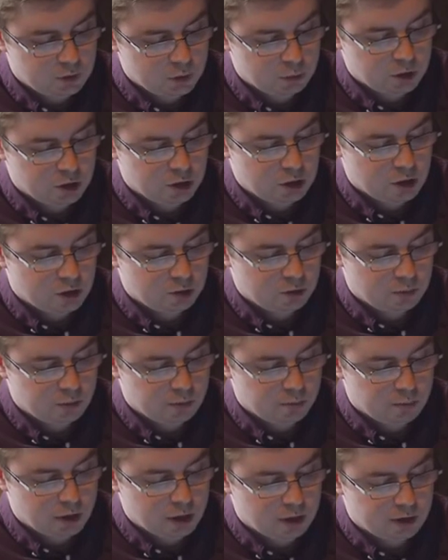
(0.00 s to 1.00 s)
were charged with
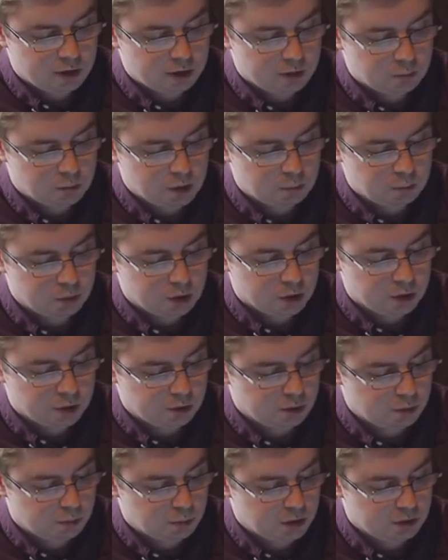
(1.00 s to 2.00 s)
murder, while
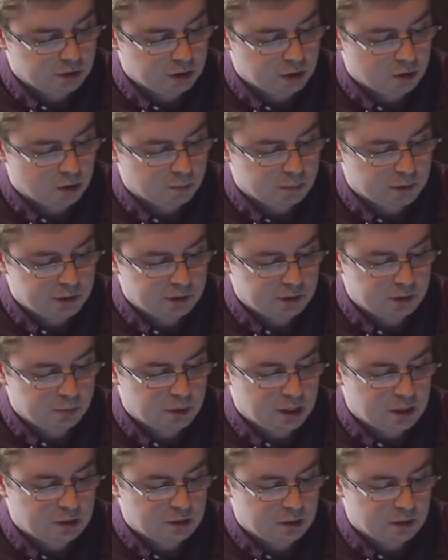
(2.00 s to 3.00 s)
Brooks, because he had not
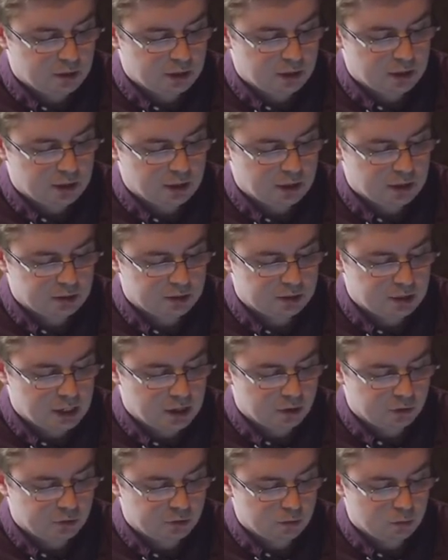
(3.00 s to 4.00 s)
participated in the killing
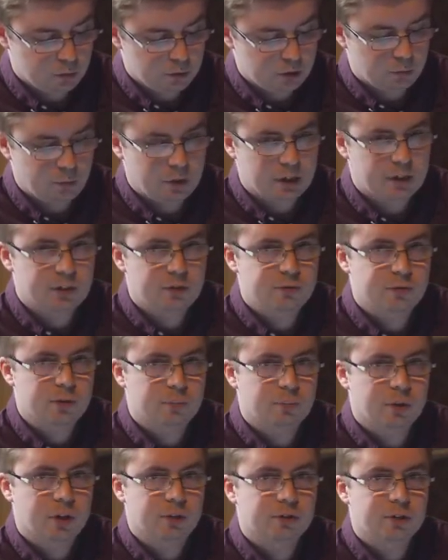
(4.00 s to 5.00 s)
itself, was a witness for the
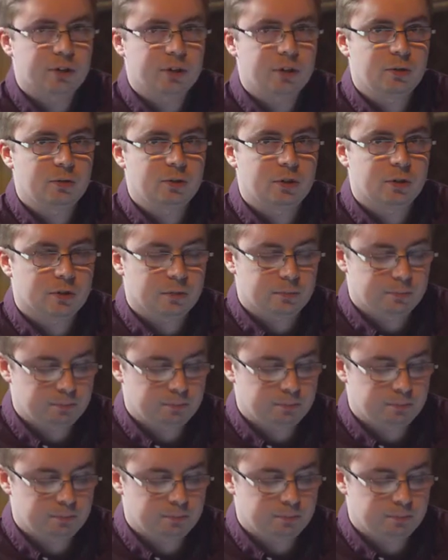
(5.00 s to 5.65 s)
prosecution.